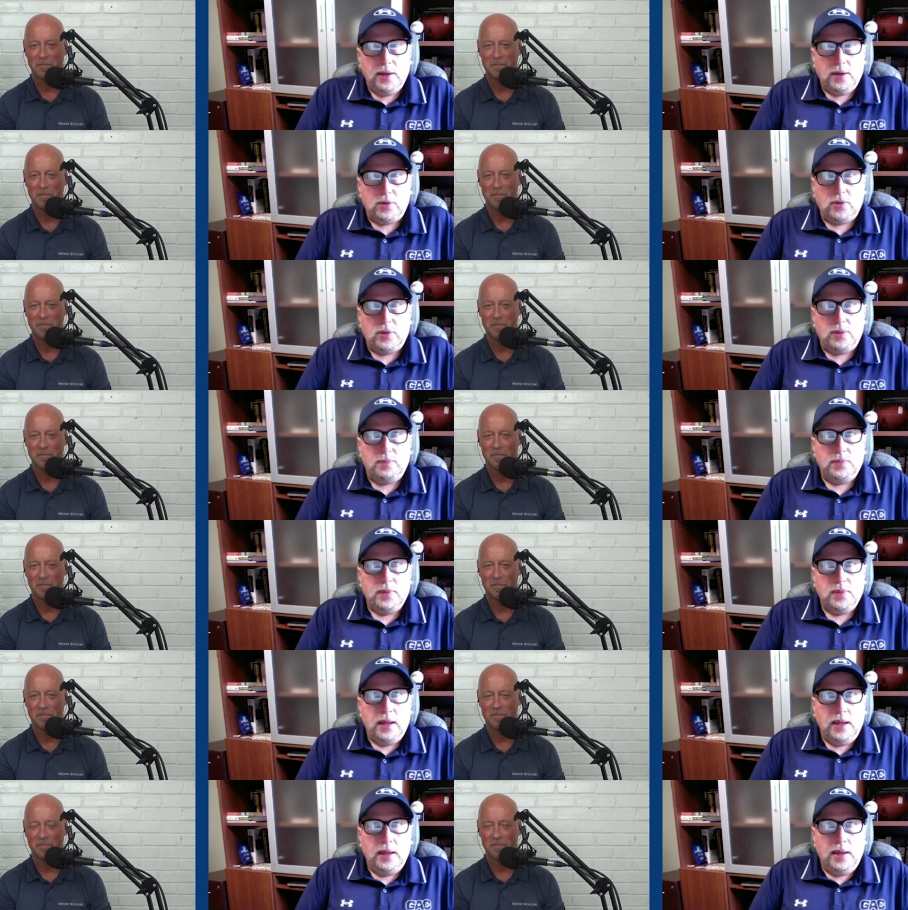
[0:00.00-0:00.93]
Speaker 1: you
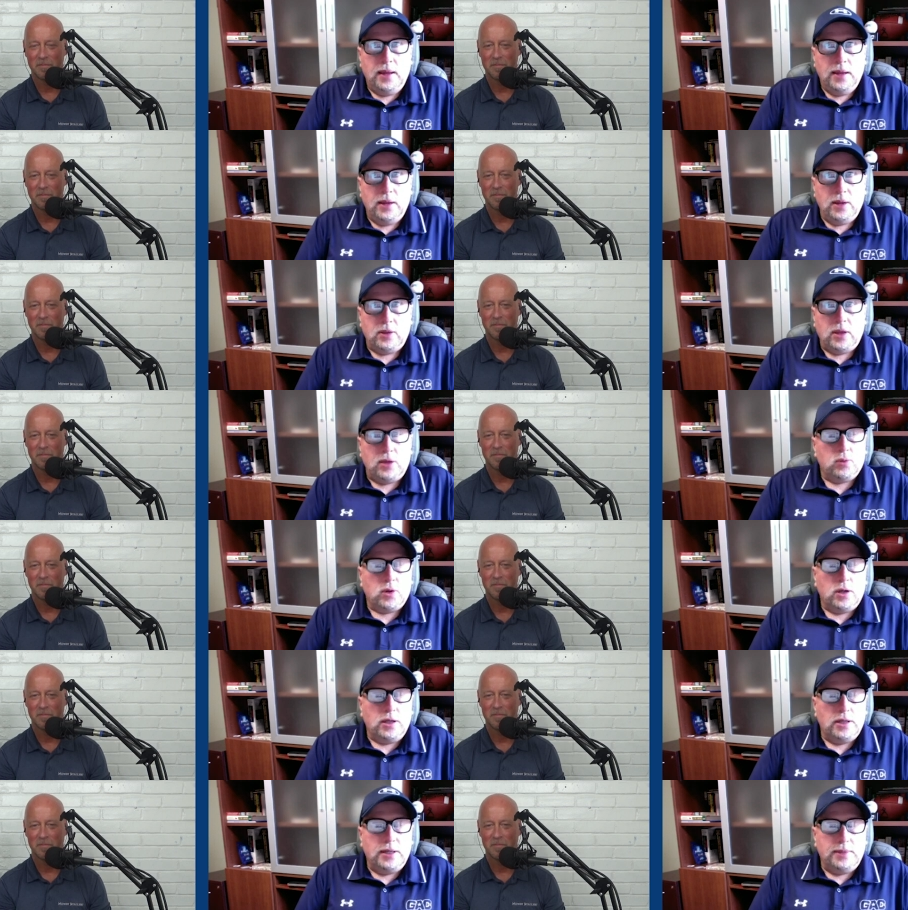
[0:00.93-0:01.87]
know, they
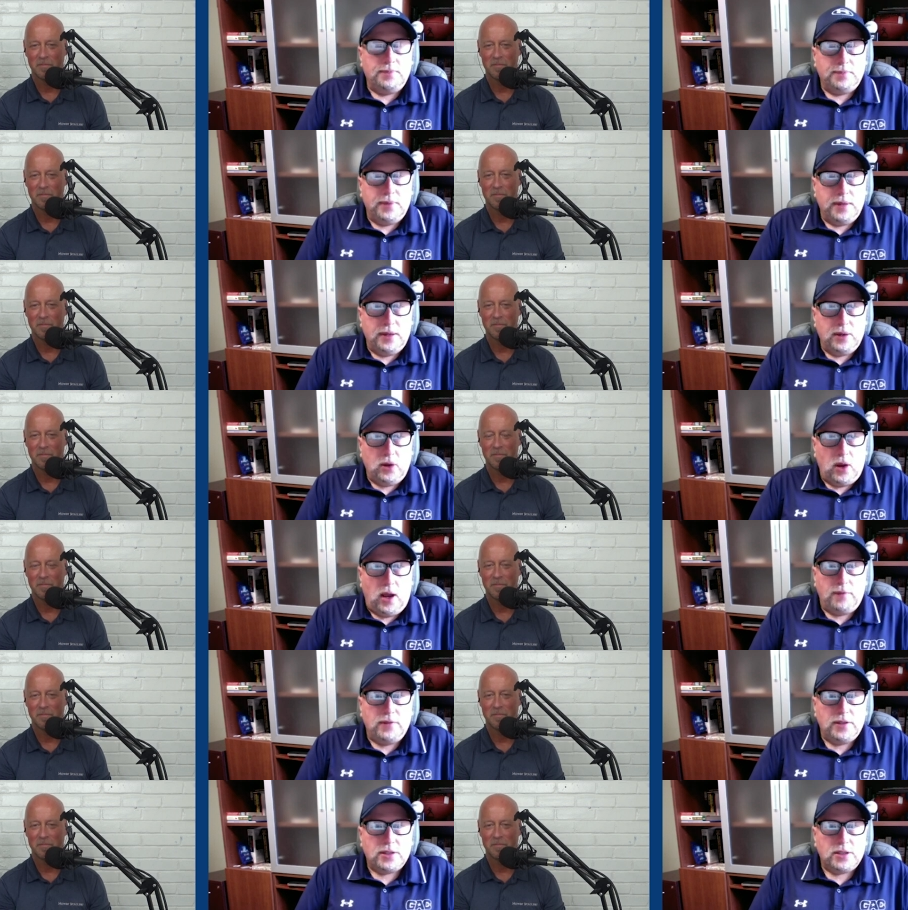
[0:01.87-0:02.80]
really, you know,
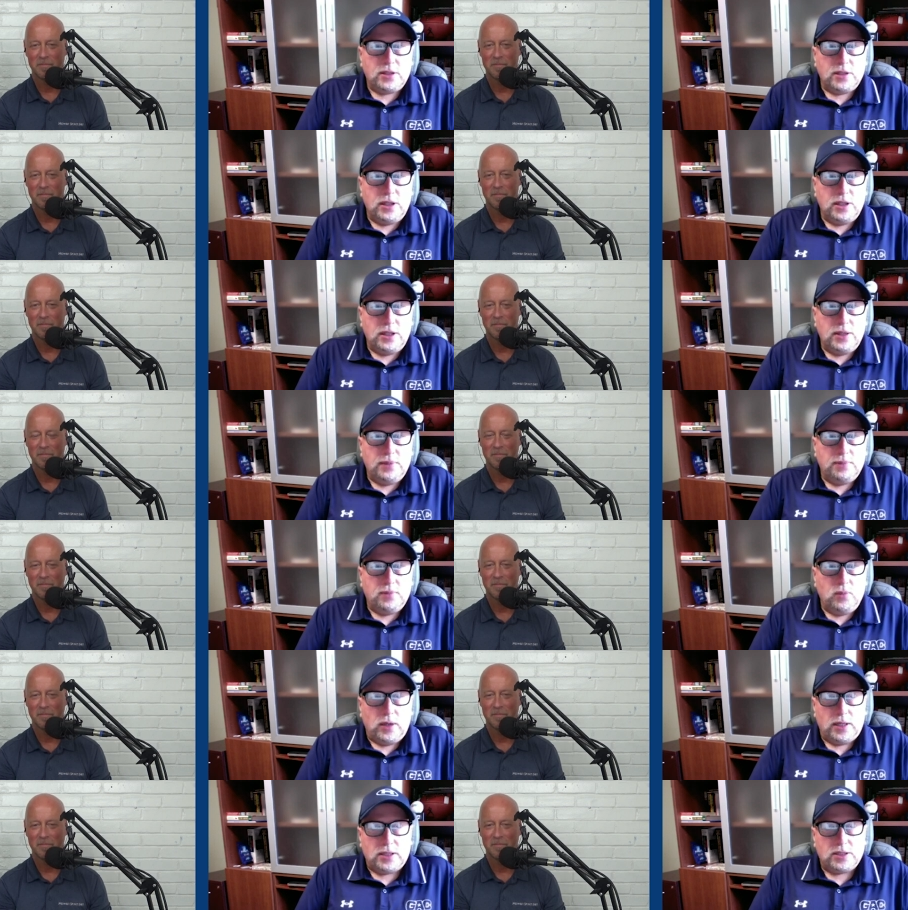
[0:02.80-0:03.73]
obviously um,
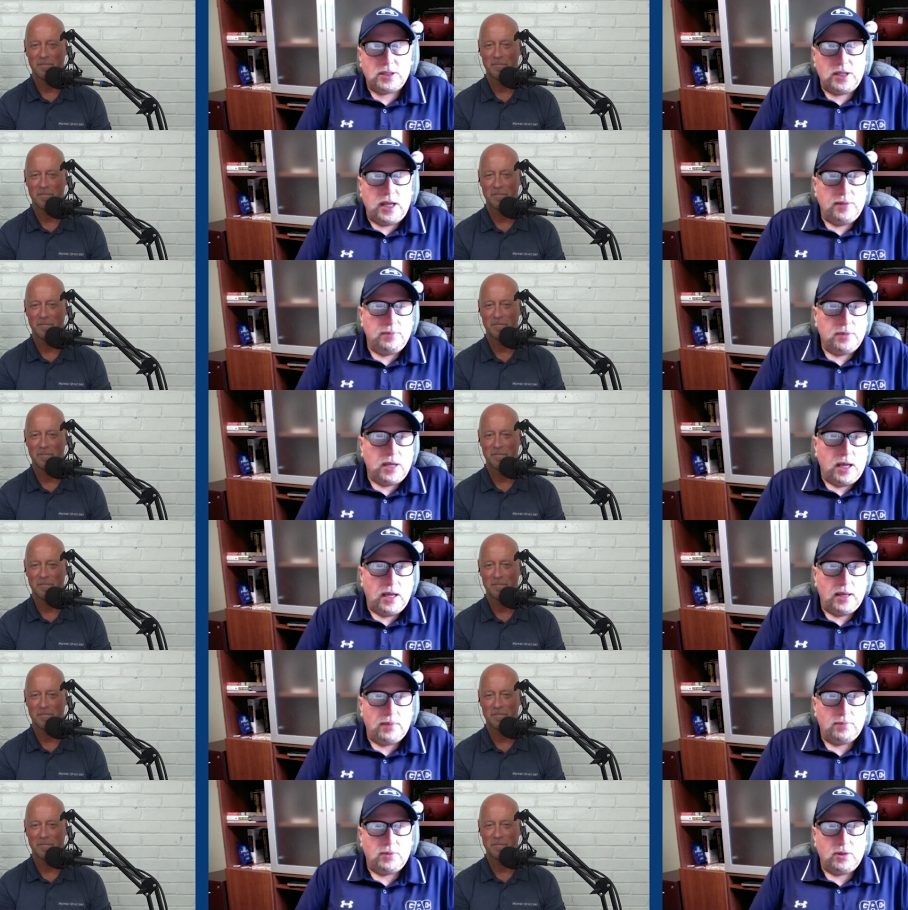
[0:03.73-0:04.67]
when it's game
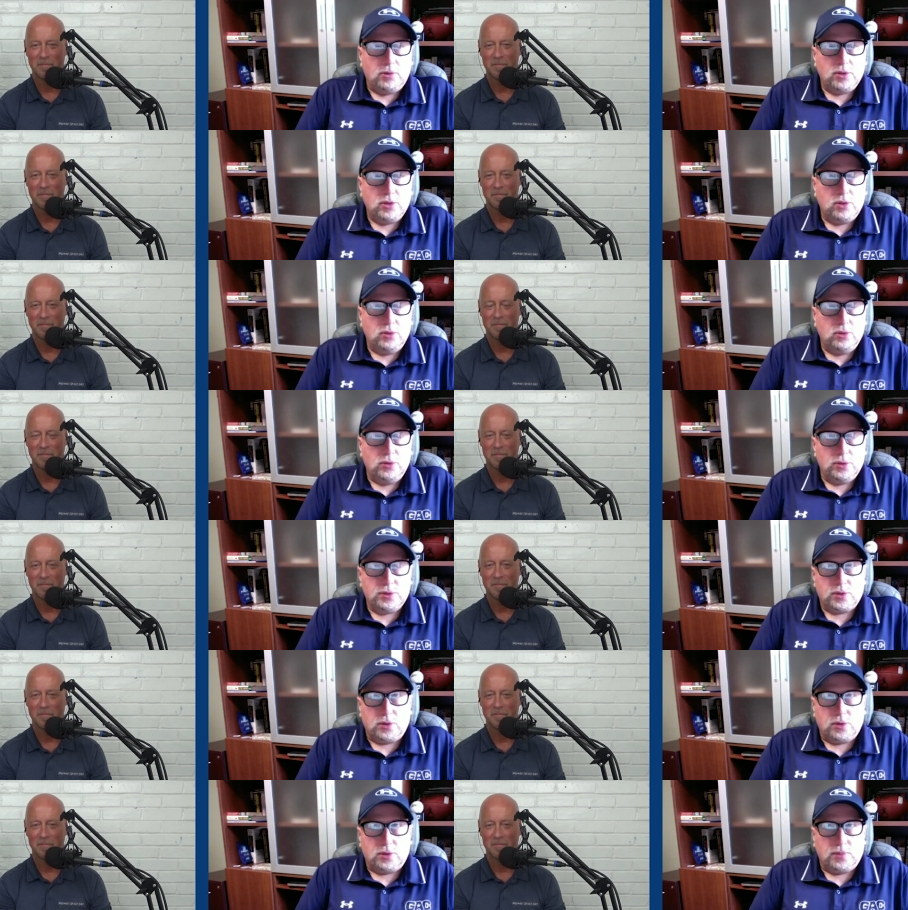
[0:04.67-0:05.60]
time, those
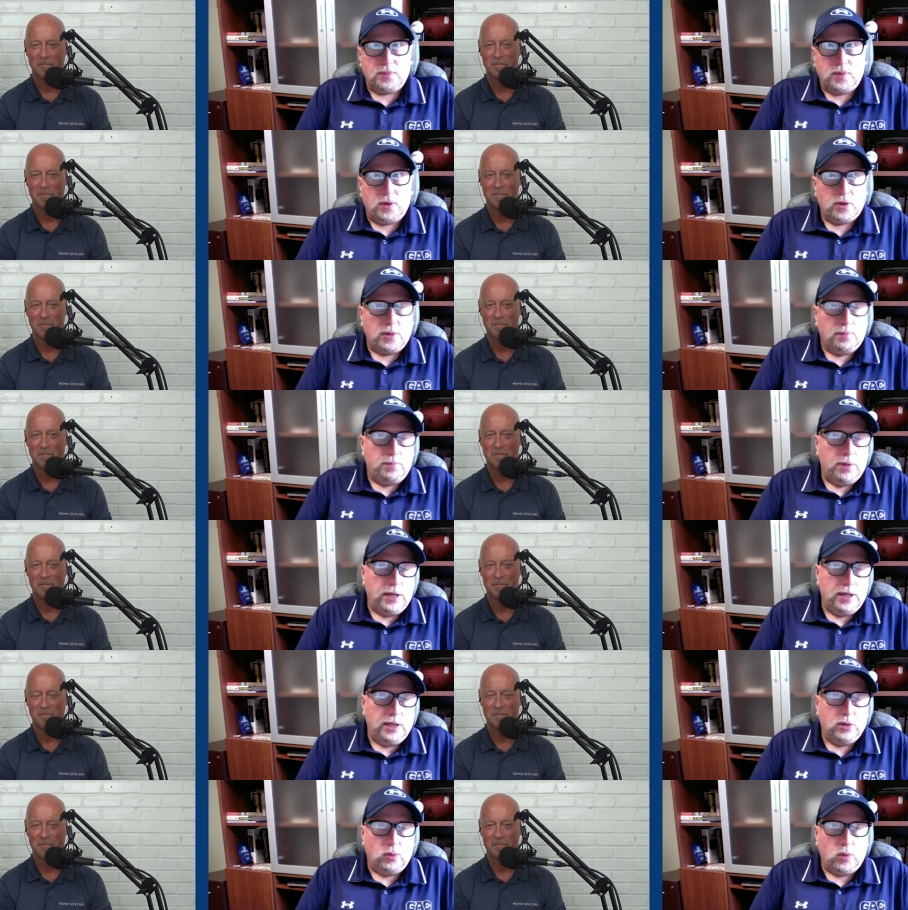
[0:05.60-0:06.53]
schools are are
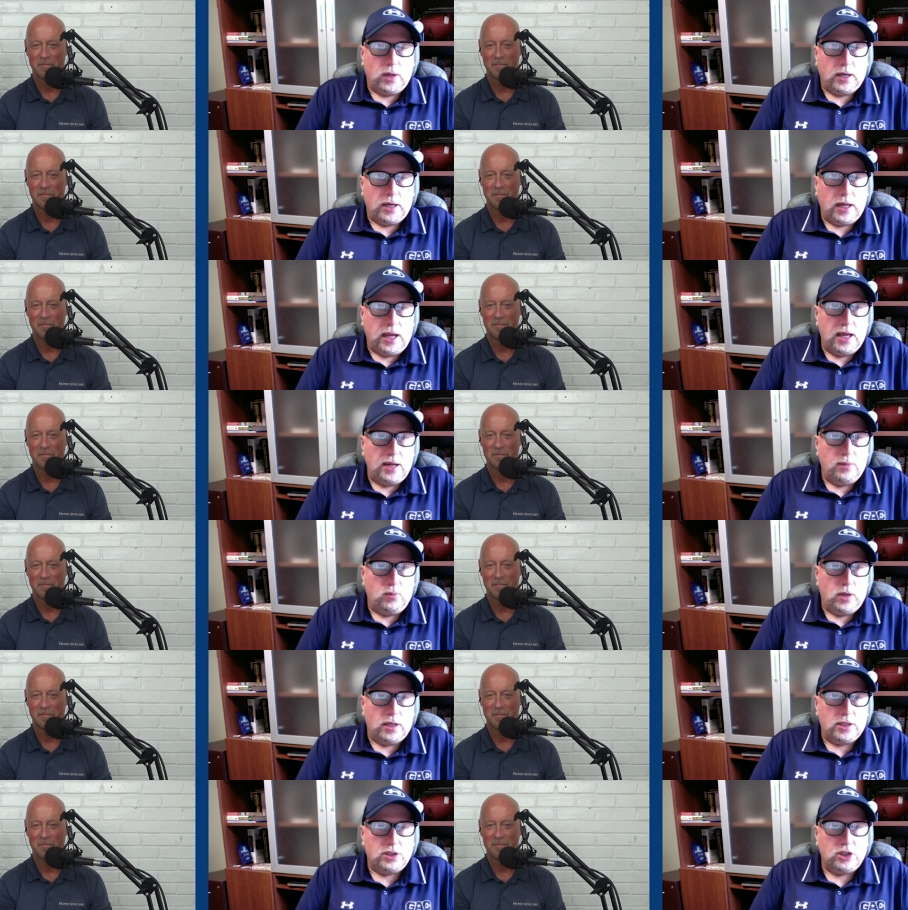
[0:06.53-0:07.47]
competing to win a
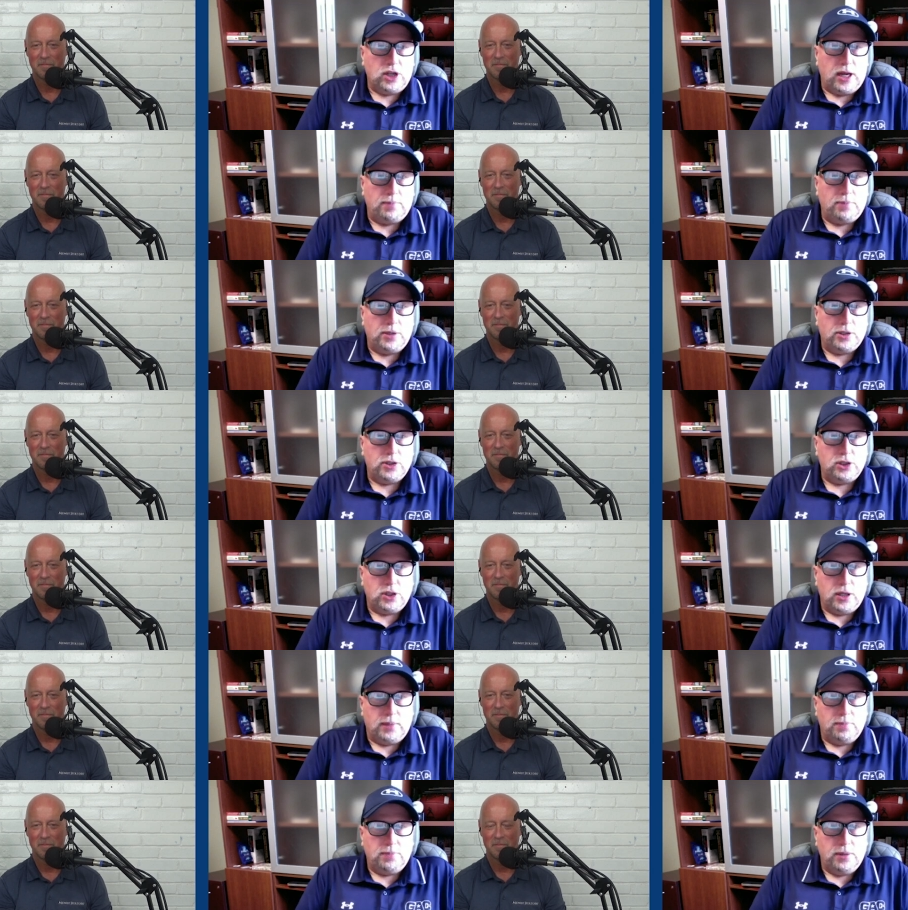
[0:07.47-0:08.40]
game, win a
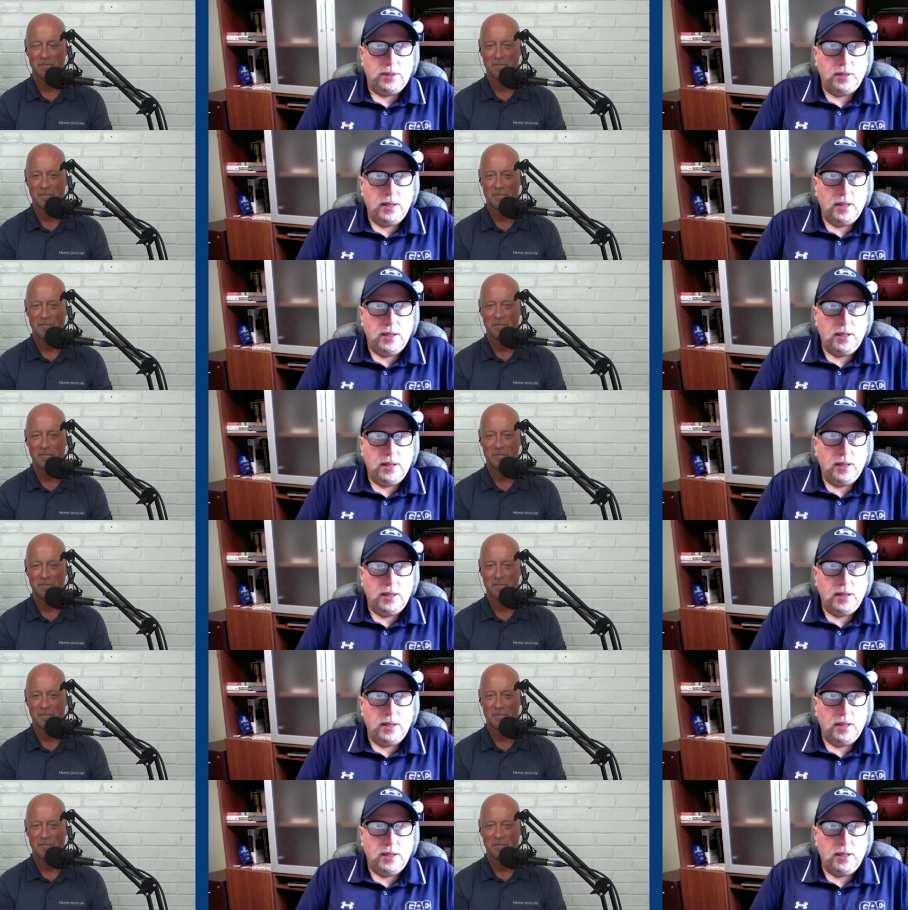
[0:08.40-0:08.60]
championship.